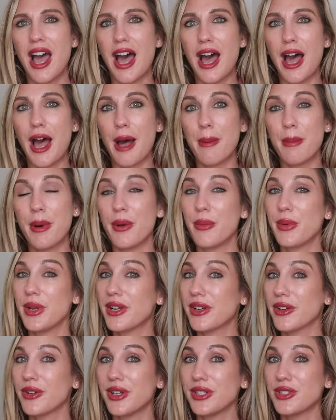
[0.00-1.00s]
But
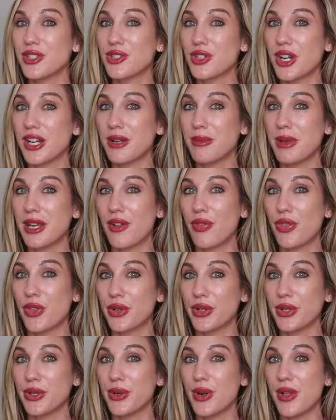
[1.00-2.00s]
we are going to try to make it
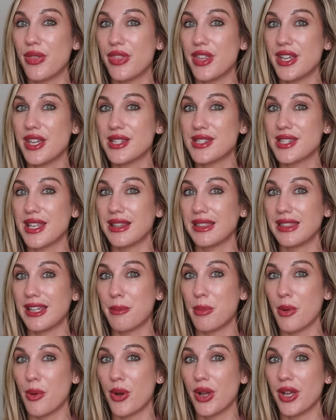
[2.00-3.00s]
through this
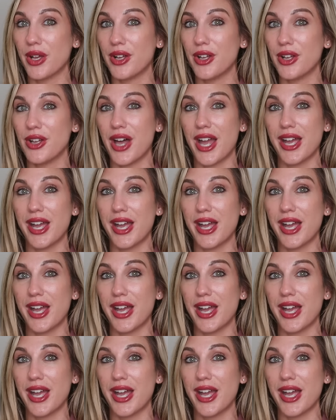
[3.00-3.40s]
lip oil.